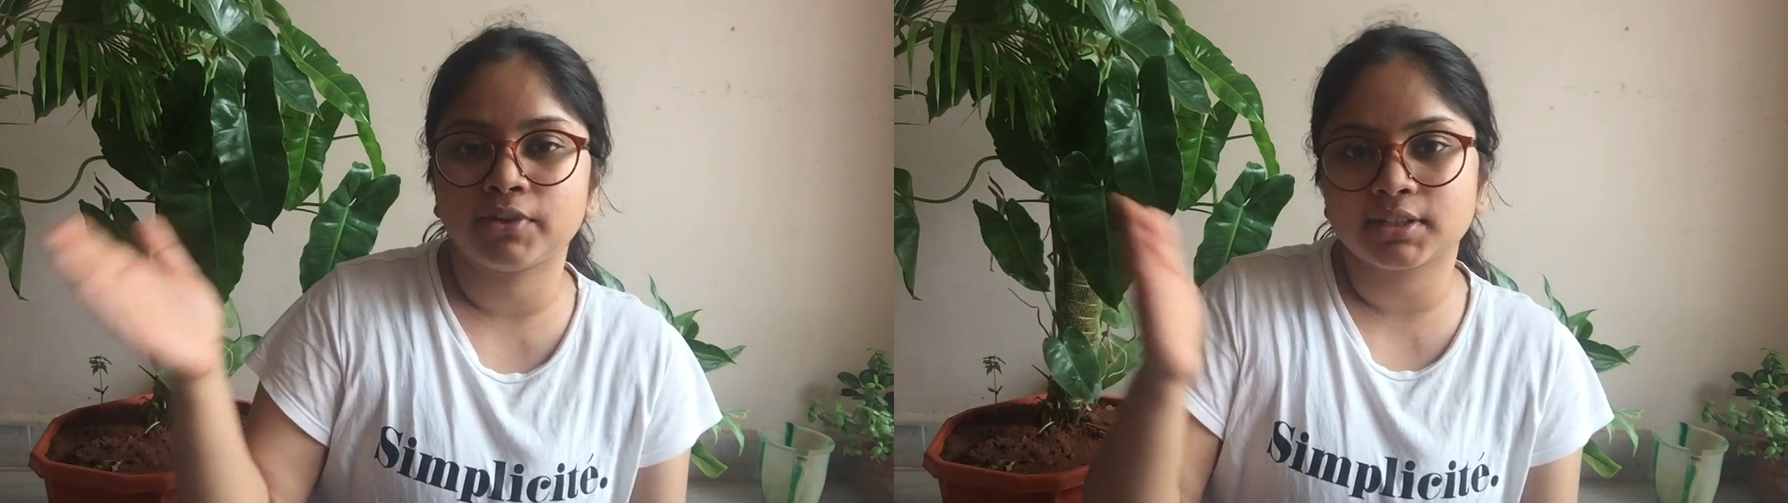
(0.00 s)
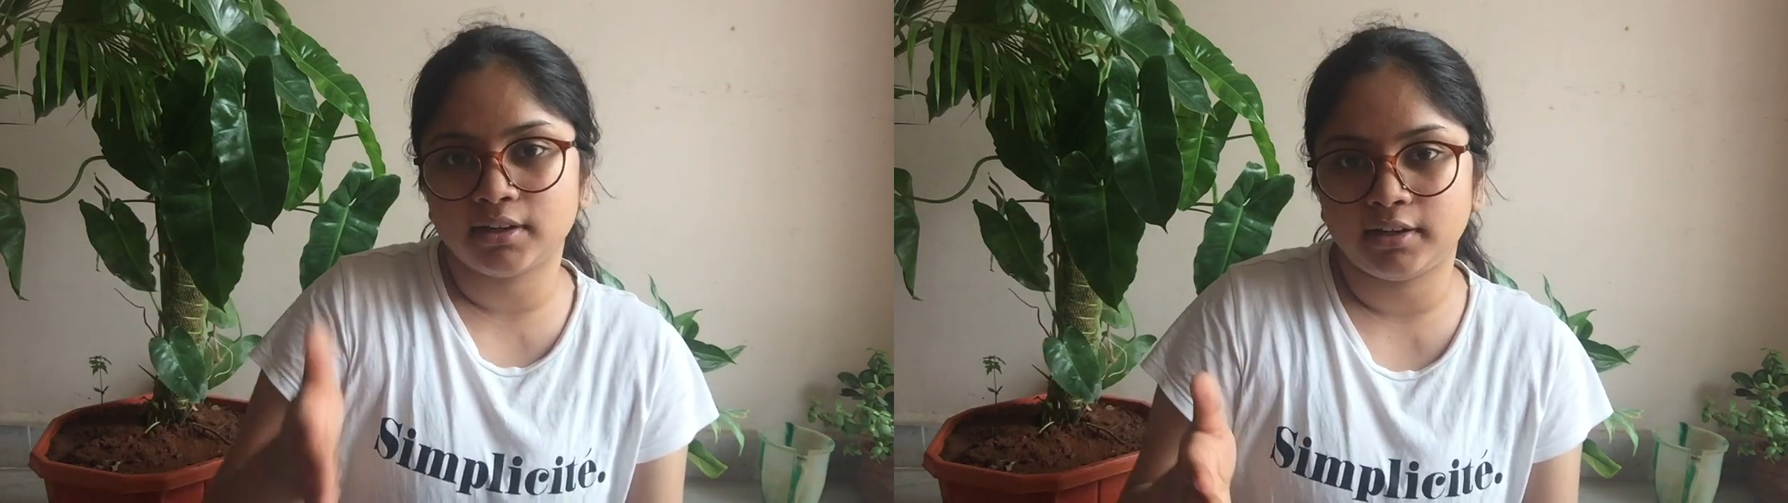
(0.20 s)

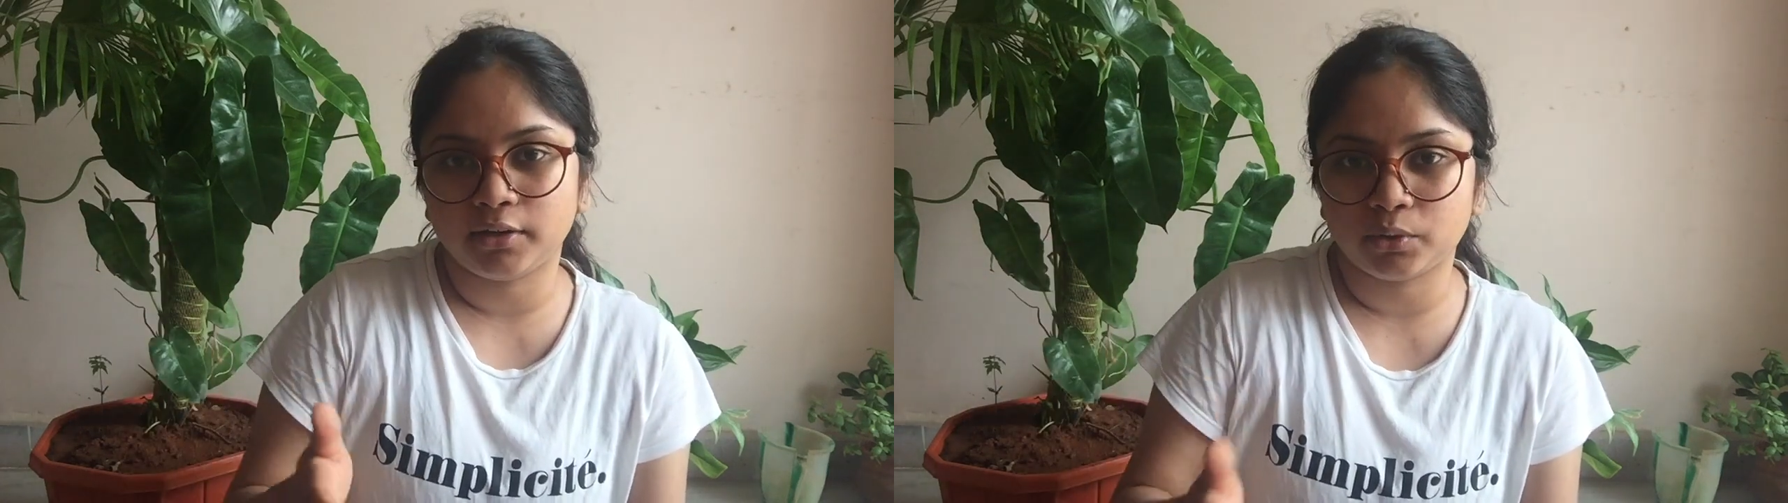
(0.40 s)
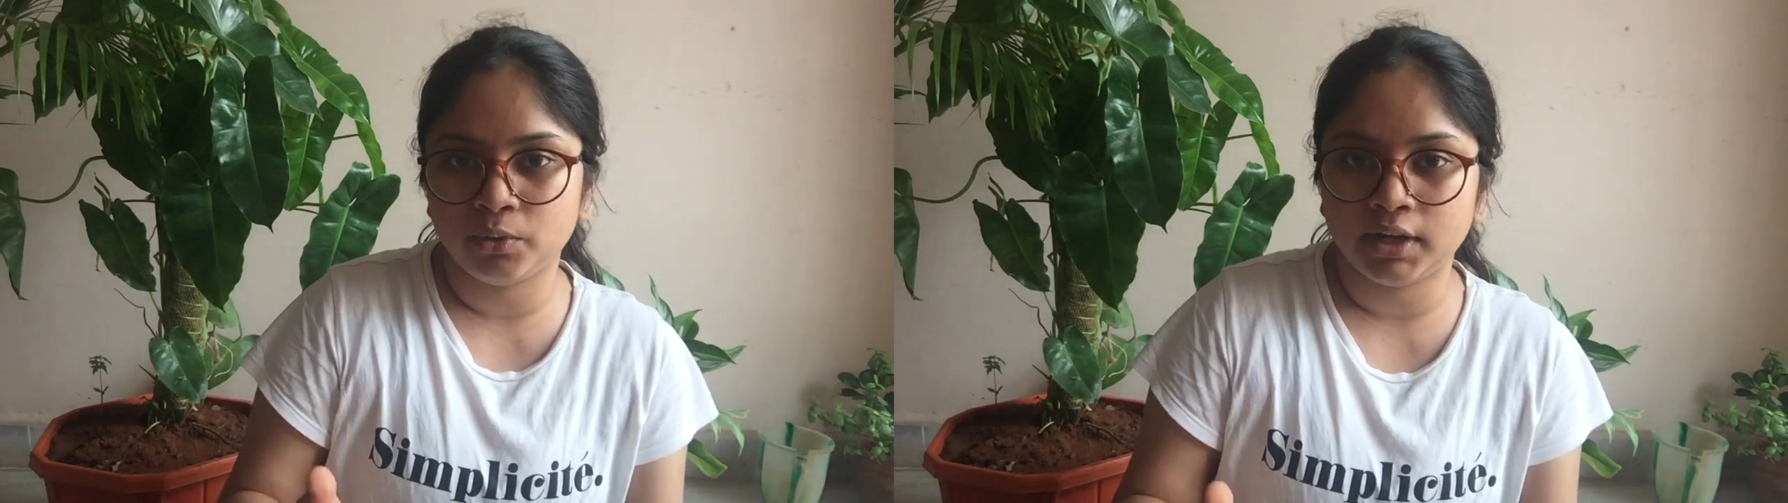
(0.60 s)
your
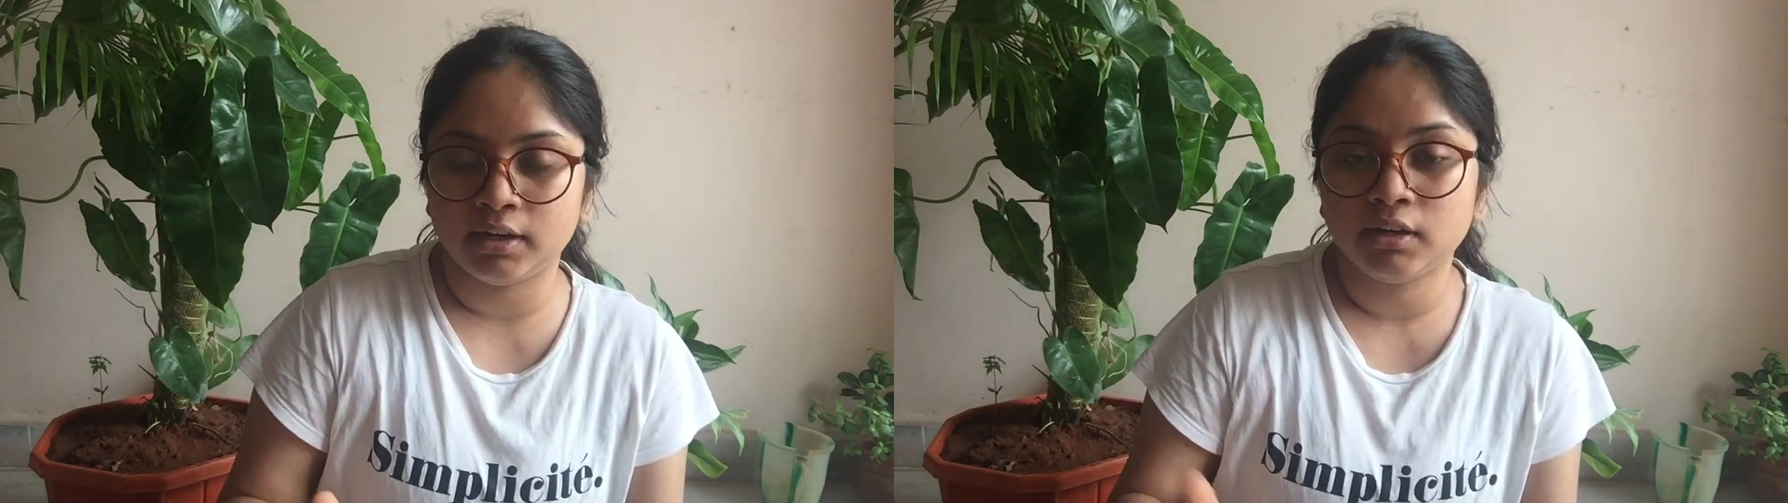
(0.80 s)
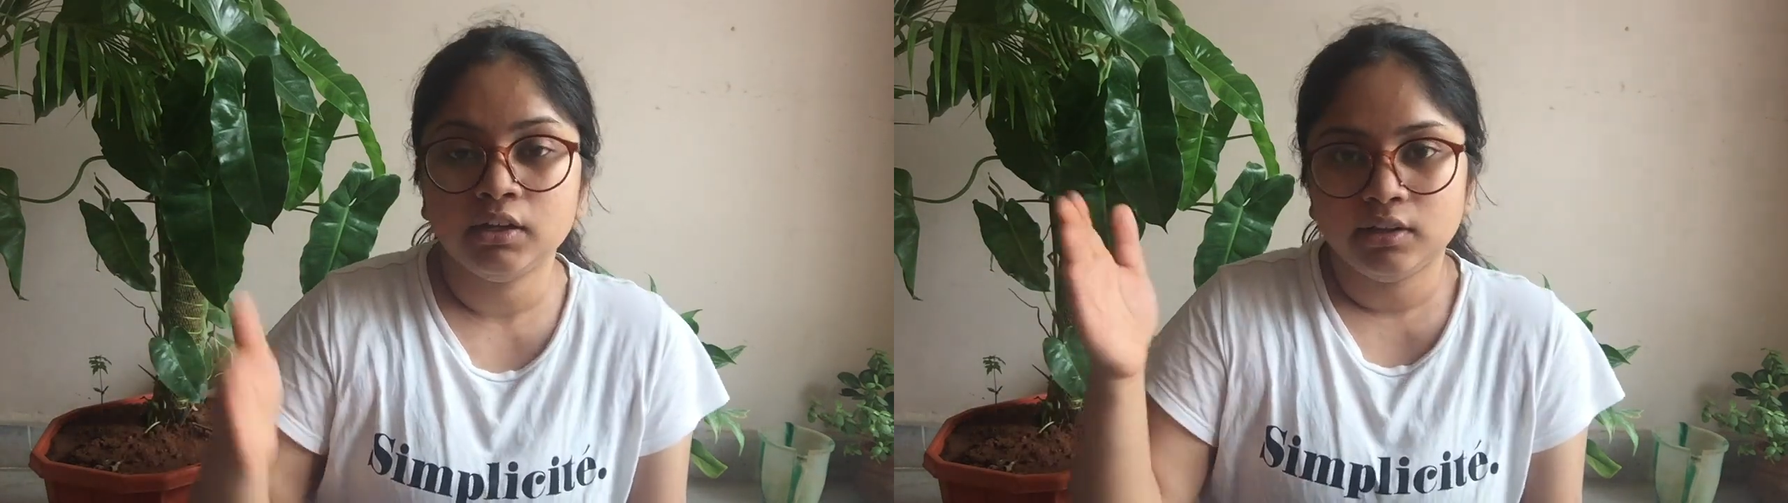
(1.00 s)
skincare
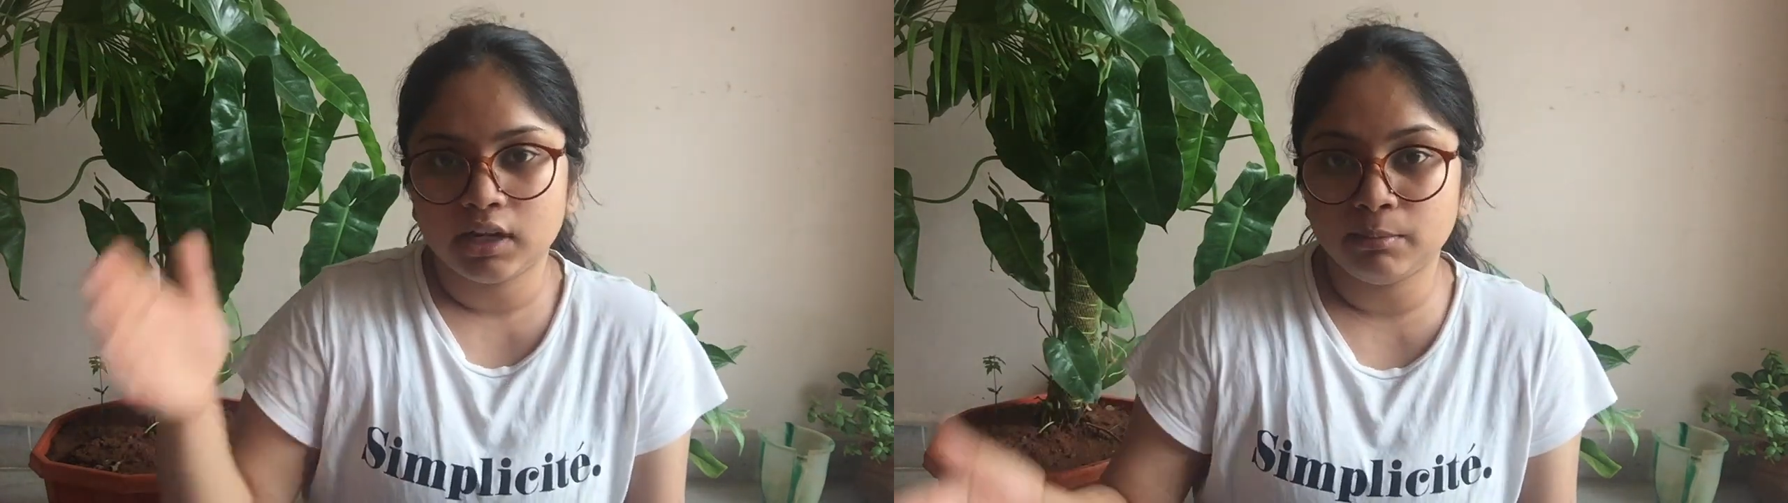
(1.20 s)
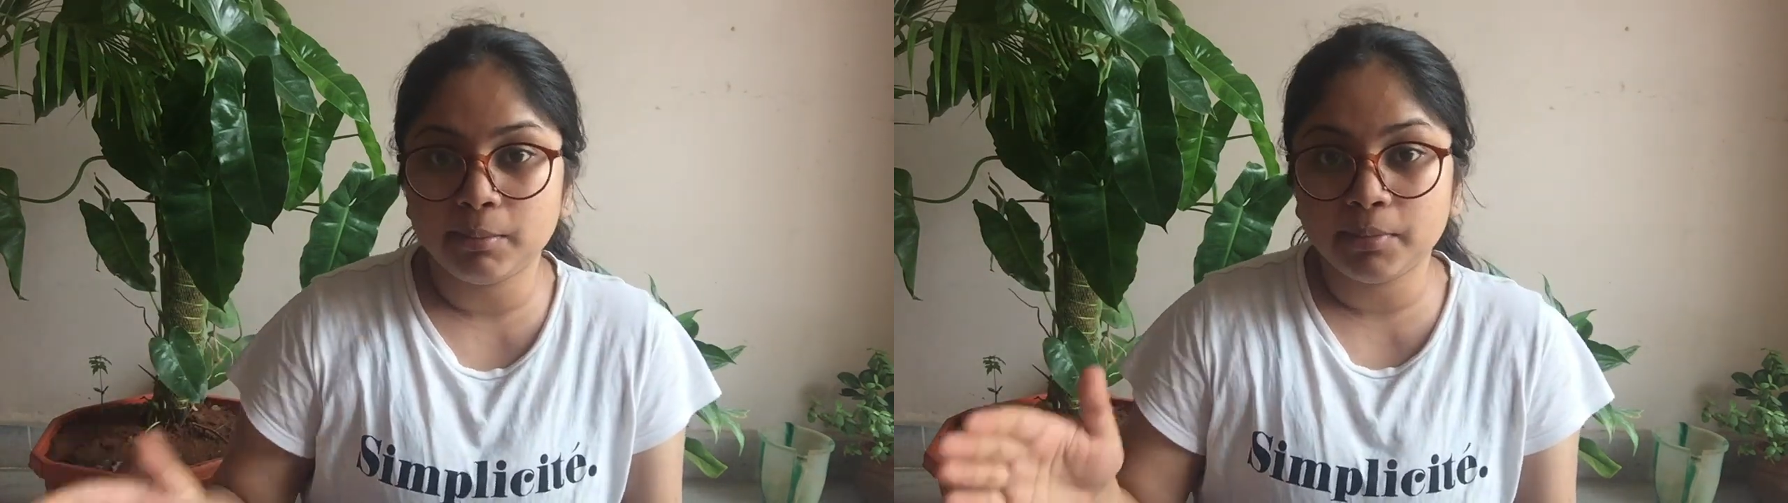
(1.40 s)
routine.
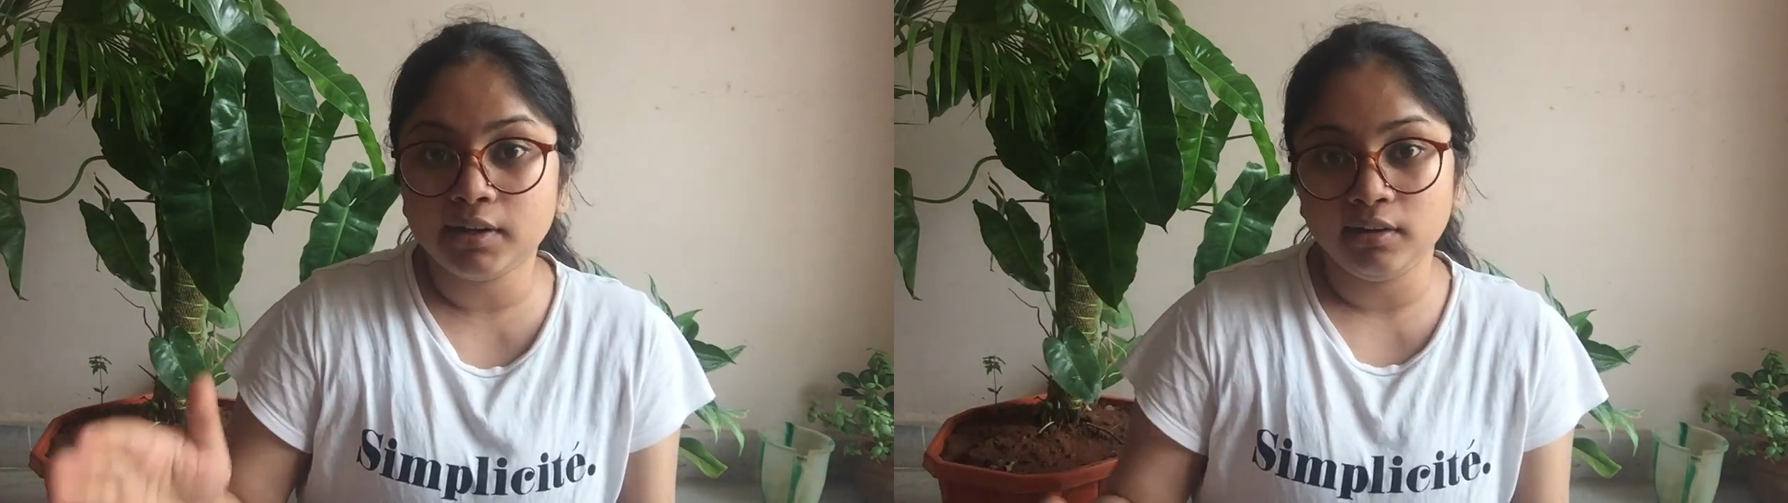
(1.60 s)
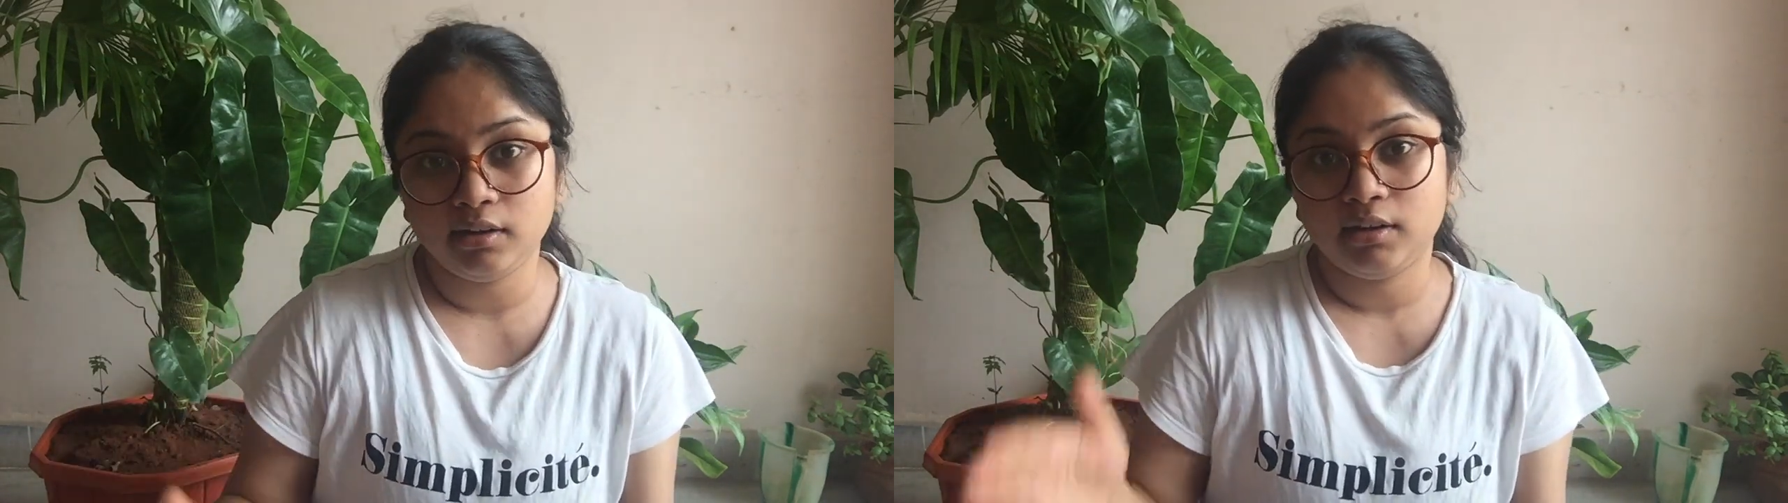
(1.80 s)
Remember,